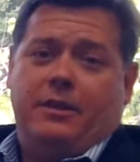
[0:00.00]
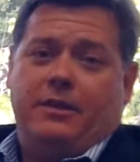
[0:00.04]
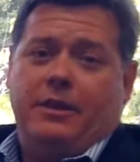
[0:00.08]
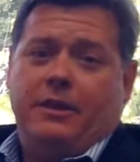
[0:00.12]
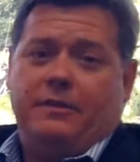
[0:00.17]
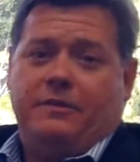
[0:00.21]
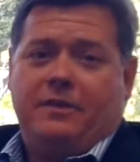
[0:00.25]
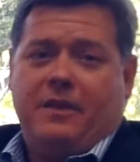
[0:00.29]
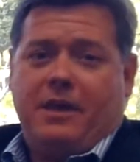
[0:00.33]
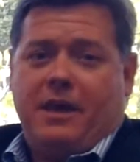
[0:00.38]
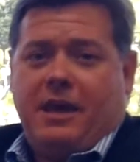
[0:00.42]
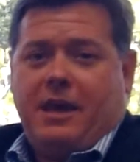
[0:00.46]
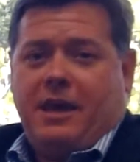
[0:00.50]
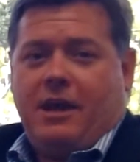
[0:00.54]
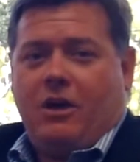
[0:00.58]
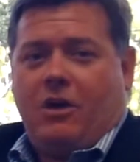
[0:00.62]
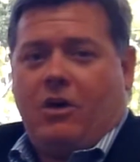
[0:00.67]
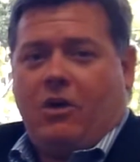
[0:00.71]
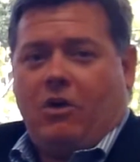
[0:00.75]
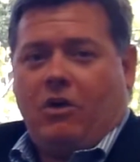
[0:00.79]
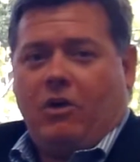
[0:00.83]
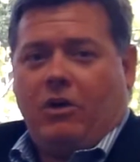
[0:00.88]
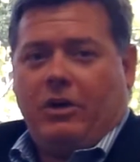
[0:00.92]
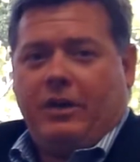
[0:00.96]
that they
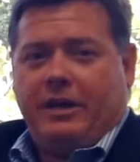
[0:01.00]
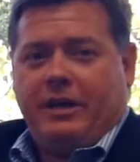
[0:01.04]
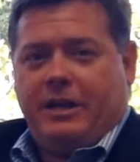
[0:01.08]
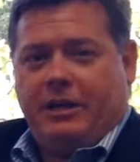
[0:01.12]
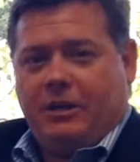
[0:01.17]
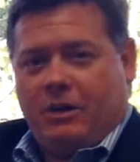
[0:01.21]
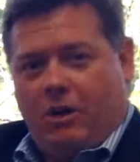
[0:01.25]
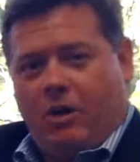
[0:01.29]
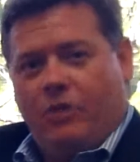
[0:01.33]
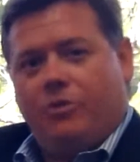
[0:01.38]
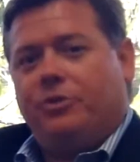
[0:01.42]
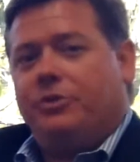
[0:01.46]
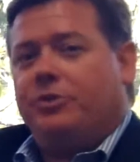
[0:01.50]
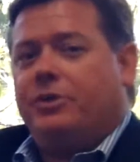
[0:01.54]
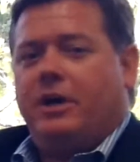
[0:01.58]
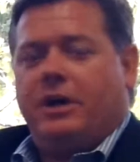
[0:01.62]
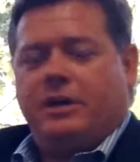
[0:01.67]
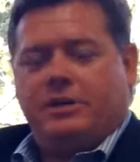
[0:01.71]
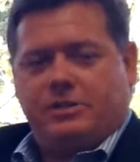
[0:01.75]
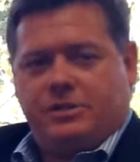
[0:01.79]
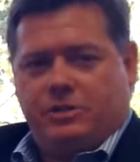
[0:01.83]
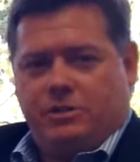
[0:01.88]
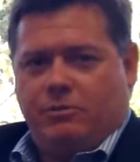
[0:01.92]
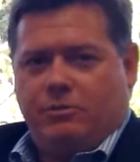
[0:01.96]
are getting all their
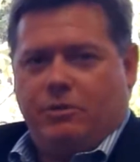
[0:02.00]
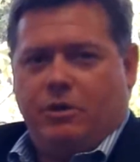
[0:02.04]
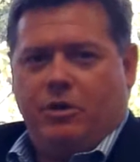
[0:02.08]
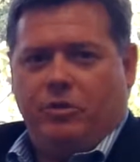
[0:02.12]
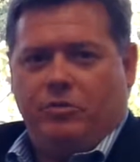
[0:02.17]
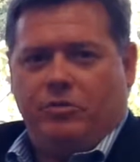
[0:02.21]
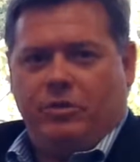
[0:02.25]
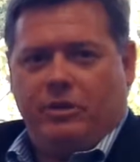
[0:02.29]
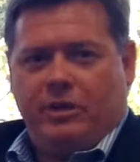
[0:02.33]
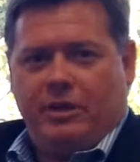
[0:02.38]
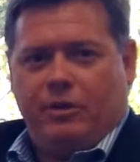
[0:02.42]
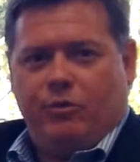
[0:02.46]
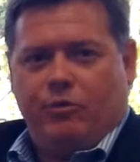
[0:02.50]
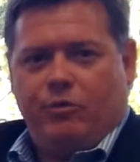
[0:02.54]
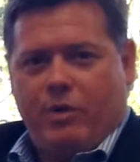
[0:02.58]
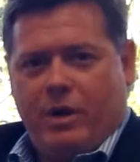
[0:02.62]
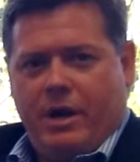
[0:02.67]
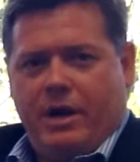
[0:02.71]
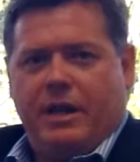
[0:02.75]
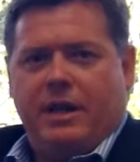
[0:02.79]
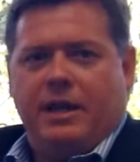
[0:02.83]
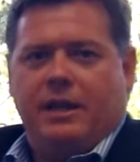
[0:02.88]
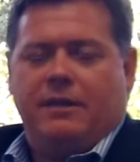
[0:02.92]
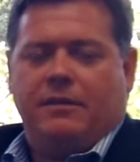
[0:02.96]
ducks in a row to get
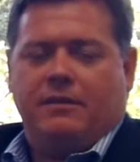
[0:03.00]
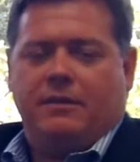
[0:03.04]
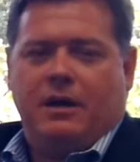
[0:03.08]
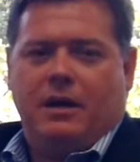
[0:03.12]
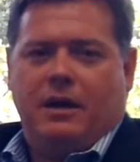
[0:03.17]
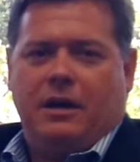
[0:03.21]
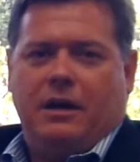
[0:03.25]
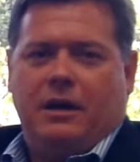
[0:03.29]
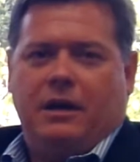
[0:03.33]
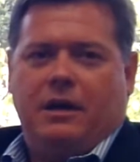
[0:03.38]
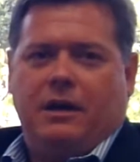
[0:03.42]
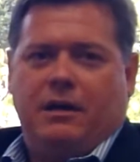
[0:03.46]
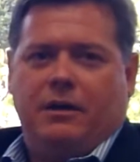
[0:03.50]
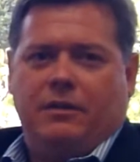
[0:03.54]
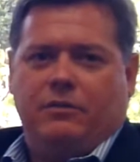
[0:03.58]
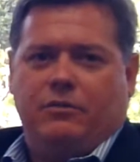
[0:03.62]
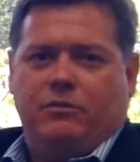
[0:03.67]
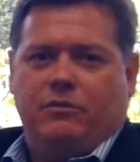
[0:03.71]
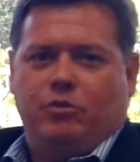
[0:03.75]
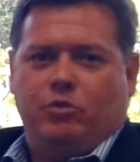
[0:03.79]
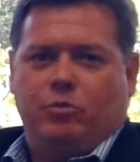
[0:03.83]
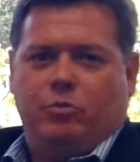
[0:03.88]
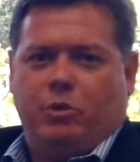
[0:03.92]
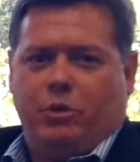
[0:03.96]
ready
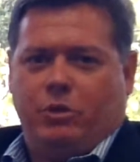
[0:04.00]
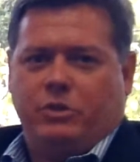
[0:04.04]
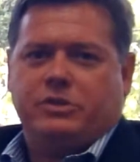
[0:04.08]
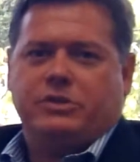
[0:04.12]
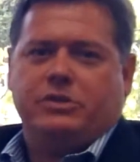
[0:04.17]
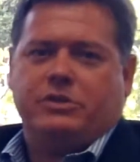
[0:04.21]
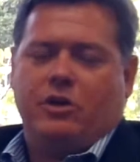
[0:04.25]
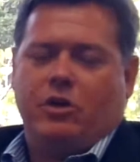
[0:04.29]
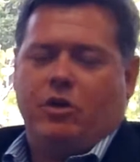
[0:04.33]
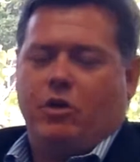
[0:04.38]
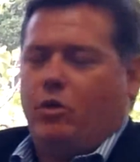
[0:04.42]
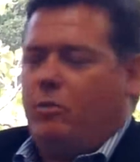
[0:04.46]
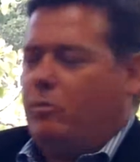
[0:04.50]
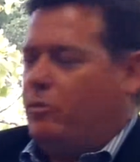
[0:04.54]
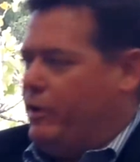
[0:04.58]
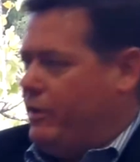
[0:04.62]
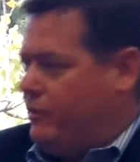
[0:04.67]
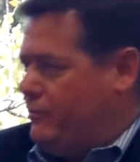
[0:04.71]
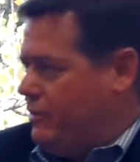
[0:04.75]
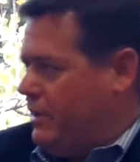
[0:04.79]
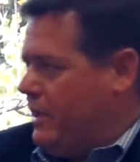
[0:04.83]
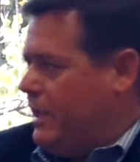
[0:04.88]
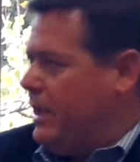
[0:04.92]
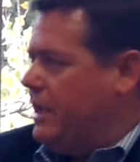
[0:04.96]
to purchase a home,
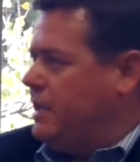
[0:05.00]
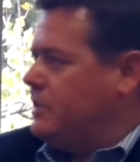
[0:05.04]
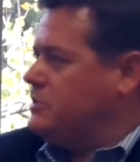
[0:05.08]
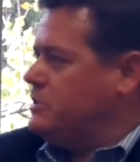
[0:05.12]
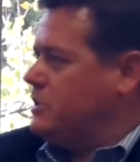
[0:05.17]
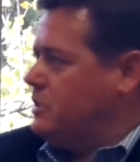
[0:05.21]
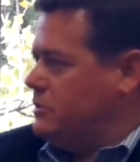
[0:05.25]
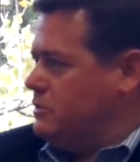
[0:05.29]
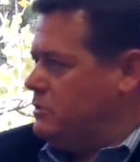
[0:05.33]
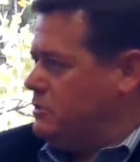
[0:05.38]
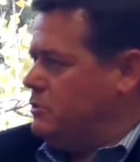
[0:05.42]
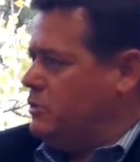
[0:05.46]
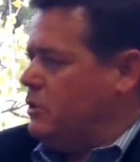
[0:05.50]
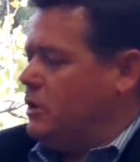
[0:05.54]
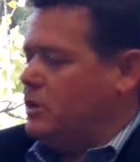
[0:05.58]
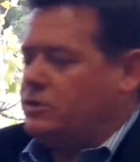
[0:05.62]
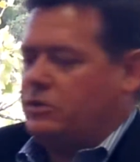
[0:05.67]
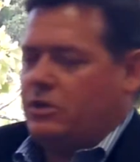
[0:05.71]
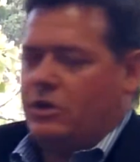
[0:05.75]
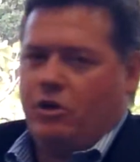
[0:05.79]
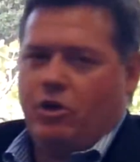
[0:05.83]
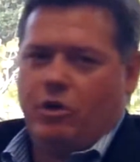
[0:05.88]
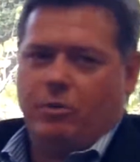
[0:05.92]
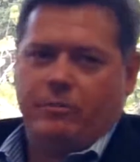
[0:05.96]
refinance,
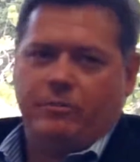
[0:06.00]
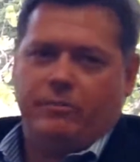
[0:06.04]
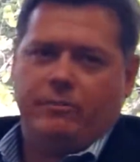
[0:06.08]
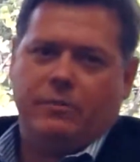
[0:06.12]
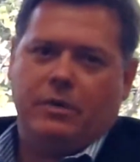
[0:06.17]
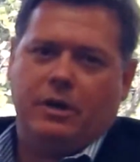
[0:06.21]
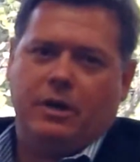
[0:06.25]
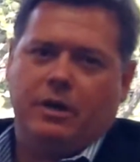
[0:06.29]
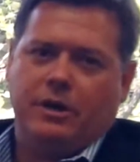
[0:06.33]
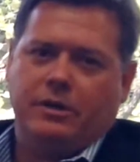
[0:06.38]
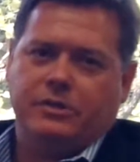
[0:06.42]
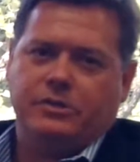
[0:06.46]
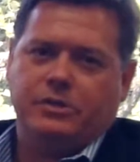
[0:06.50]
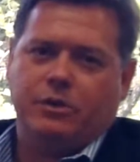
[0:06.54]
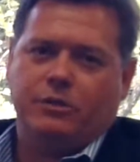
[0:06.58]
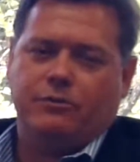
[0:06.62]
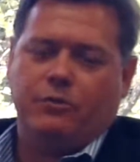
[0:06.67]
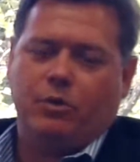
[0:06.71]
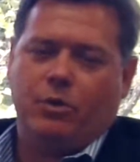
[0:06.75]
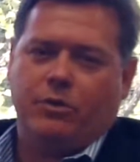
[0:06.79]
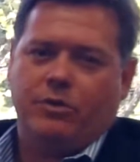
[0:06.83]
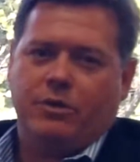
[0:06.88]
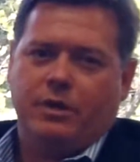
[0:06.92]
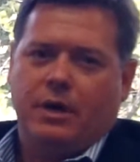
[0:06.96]
construct a home, so
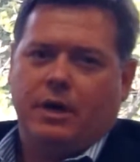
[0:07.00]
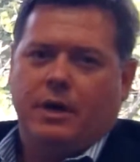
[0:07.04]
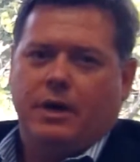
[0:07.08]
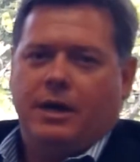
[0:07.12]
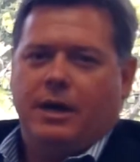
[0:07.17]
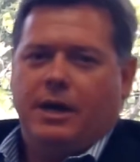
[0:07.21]
forth.